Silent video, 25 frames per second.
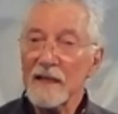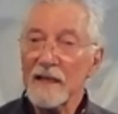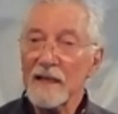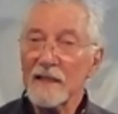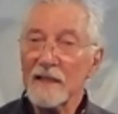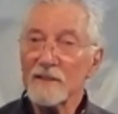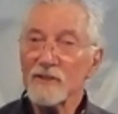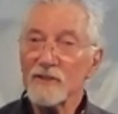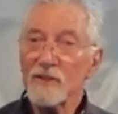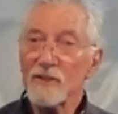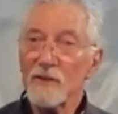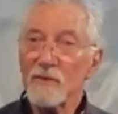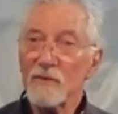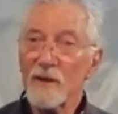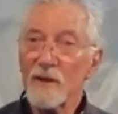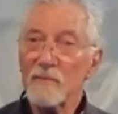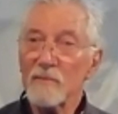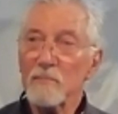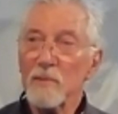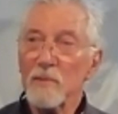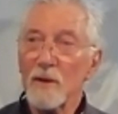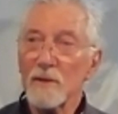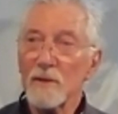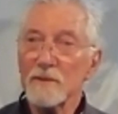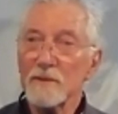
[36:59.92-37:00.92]
And so I
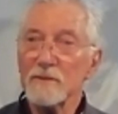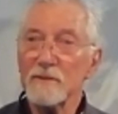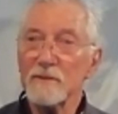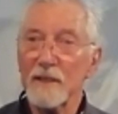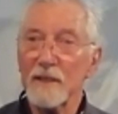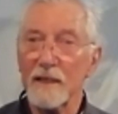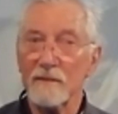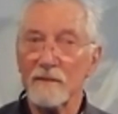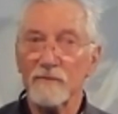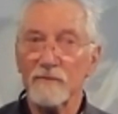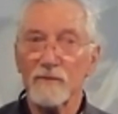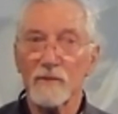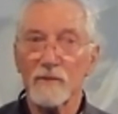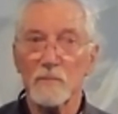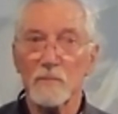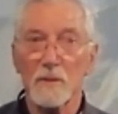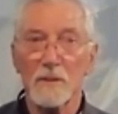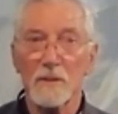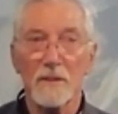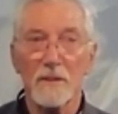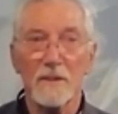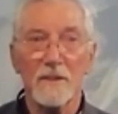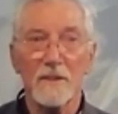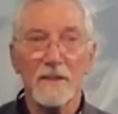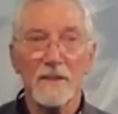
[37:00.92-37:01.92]
borrowed that from
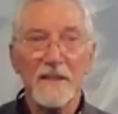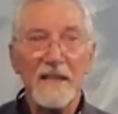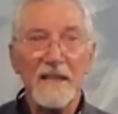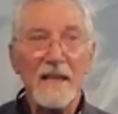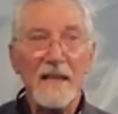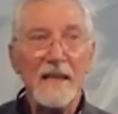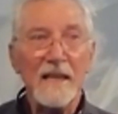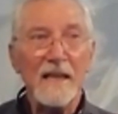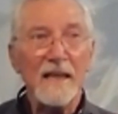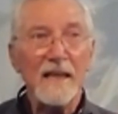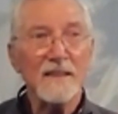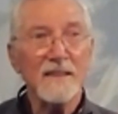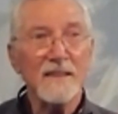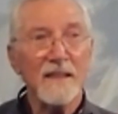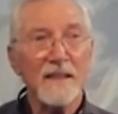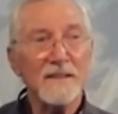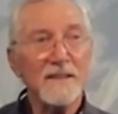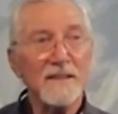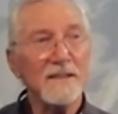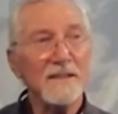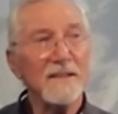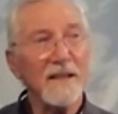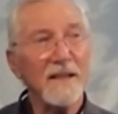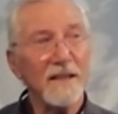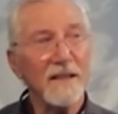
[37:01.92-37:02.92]
her, and I
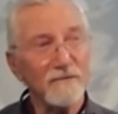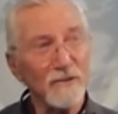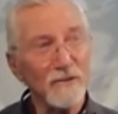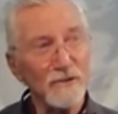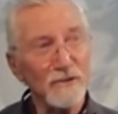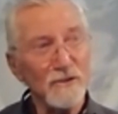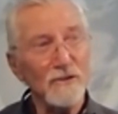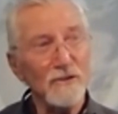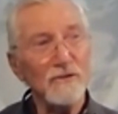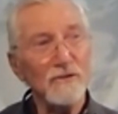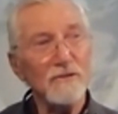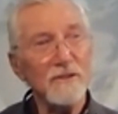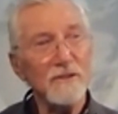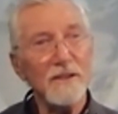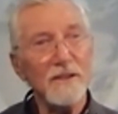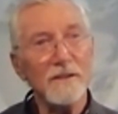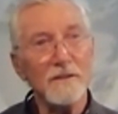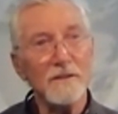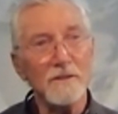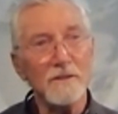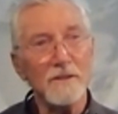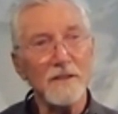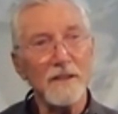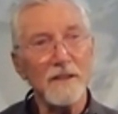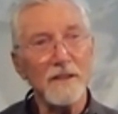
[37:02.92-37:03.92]
did that for 2
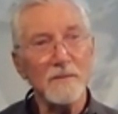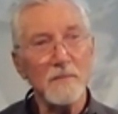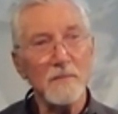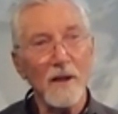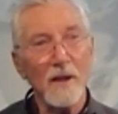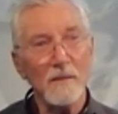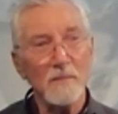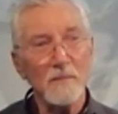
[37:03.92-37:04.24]
years in my